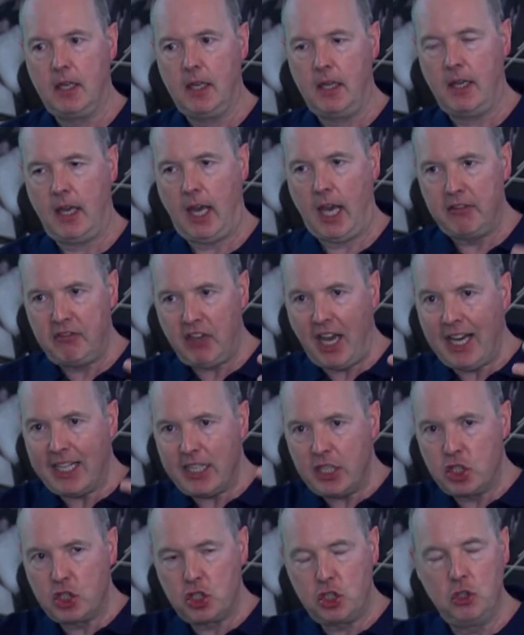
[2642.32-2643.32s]
I've
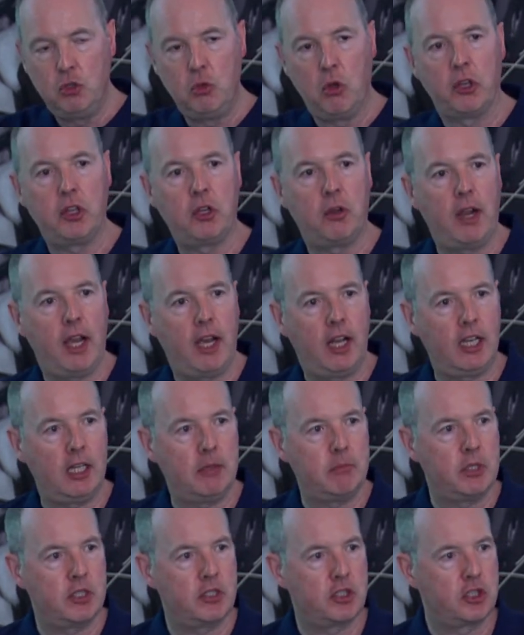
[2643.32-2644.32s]
added two other
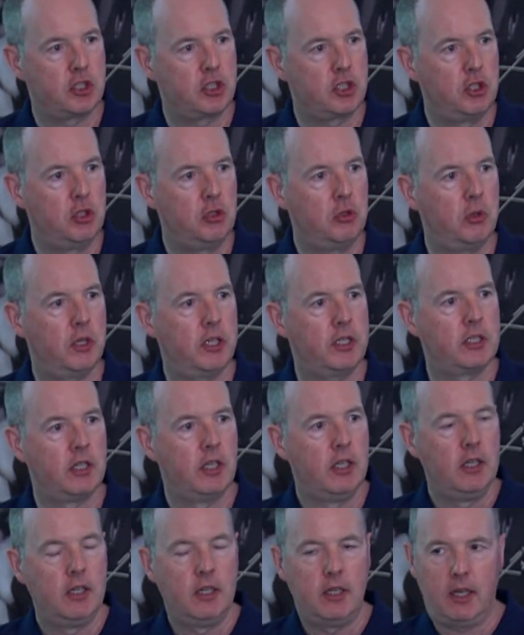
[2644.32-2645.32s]
elements to it.
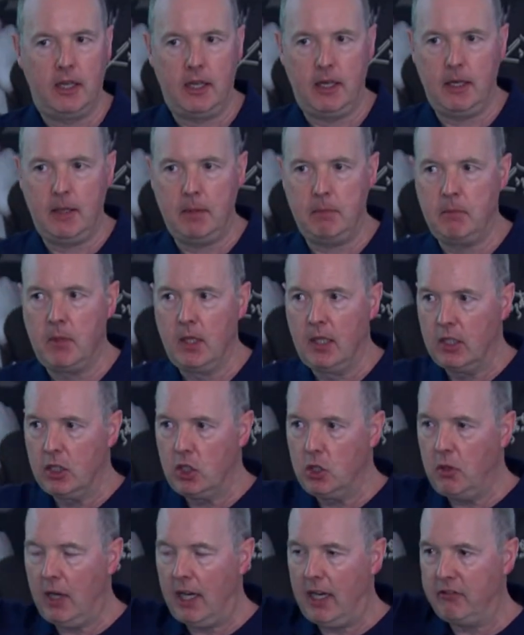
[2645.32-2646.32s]

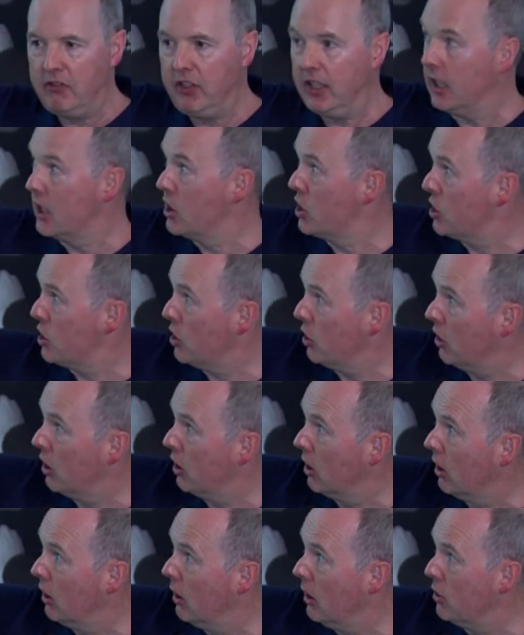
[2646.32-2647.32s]
You have an
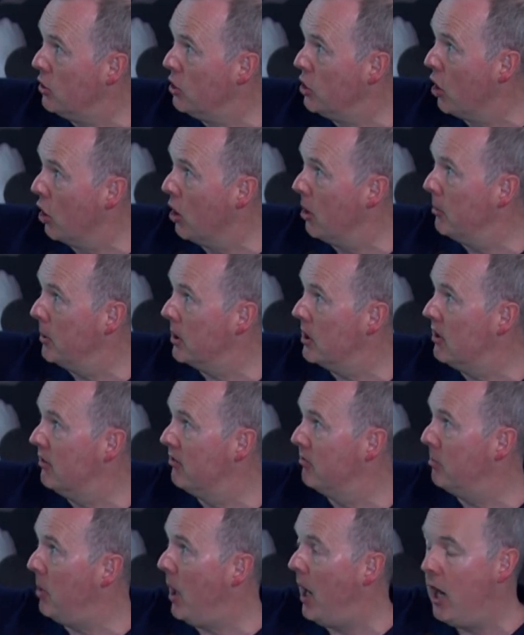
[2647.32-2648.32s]
external
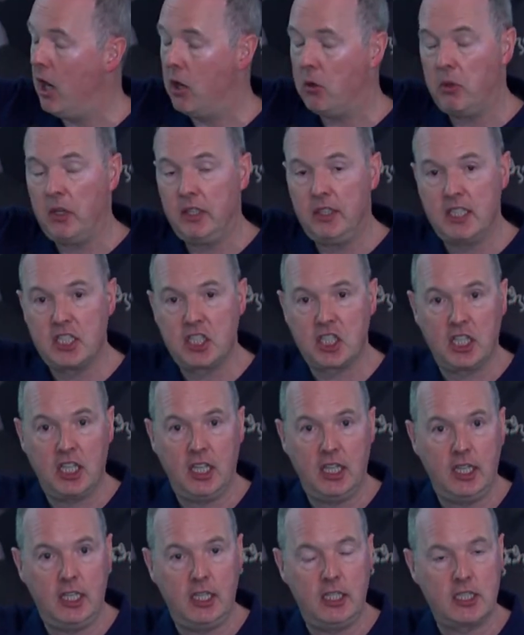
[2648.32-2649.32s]
normative power, in this
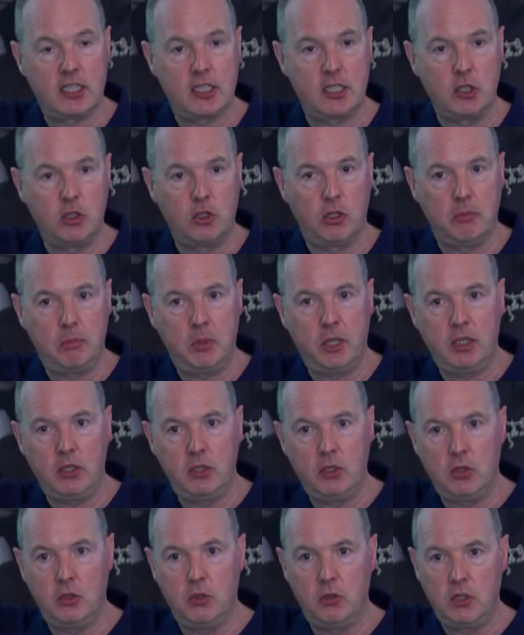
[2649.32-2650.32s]
case the
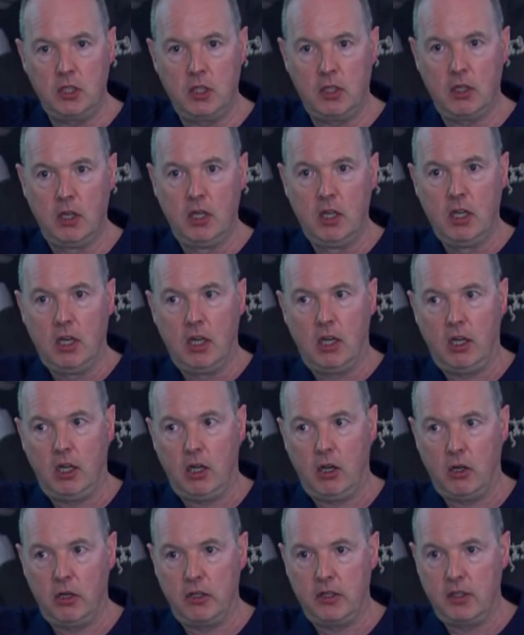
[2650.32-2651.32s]
European Union
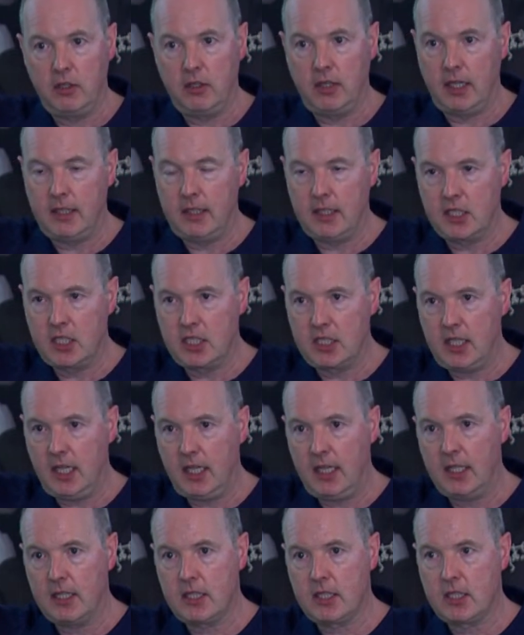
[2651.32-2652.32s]
or the United
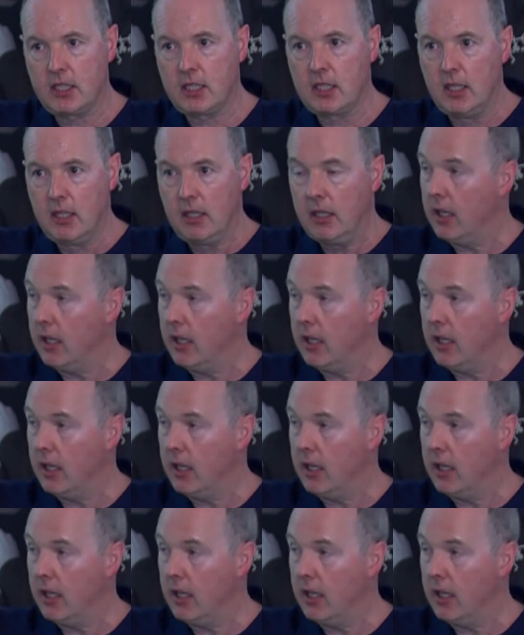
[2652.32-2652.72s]
States,